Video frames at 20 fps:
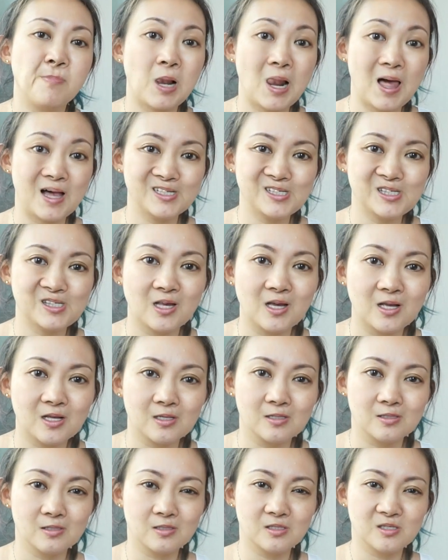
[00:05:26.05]
plastic
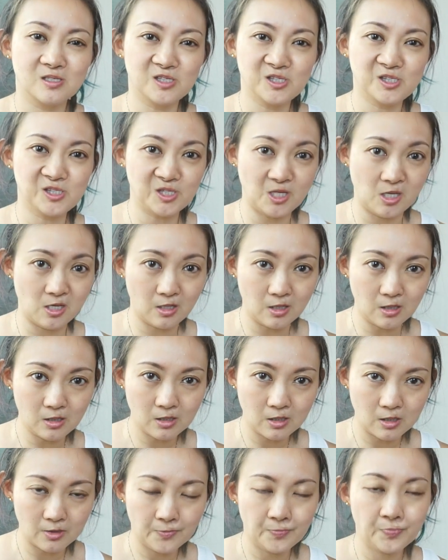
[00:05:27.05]
seal,